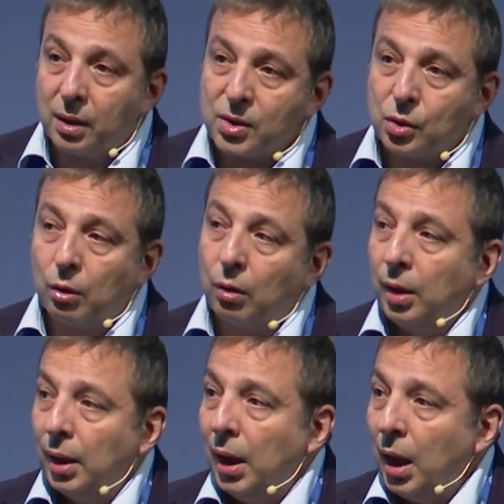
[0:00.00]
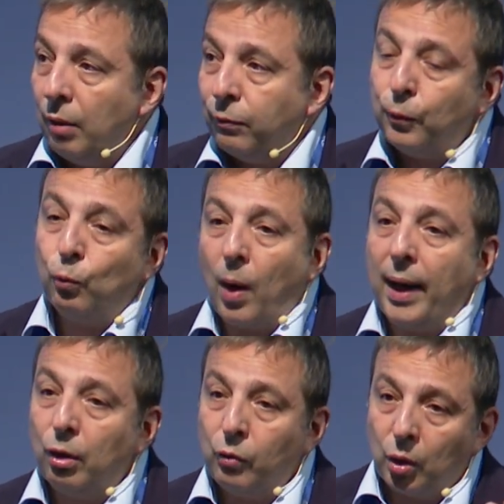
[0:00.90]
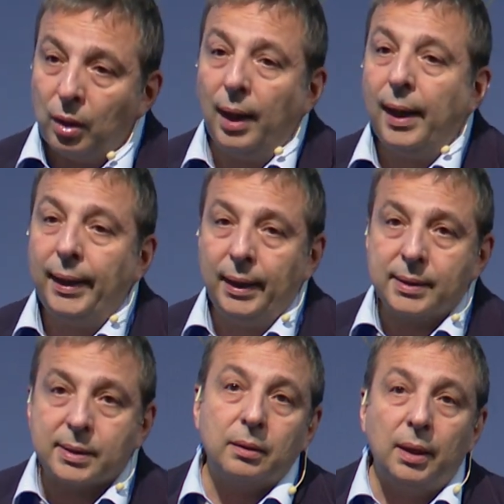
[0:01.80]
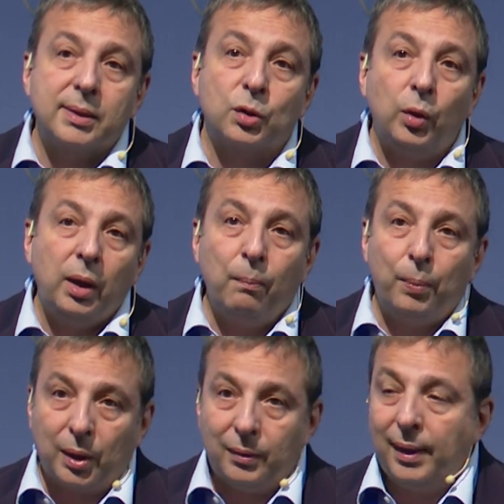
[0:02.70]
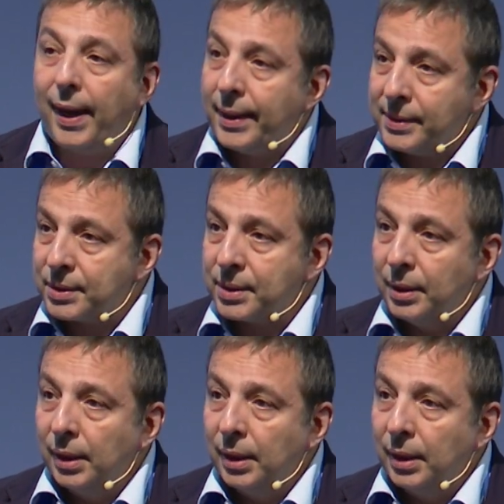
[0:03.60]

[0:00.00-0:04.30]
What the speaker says: So if one of your clients needs to import gas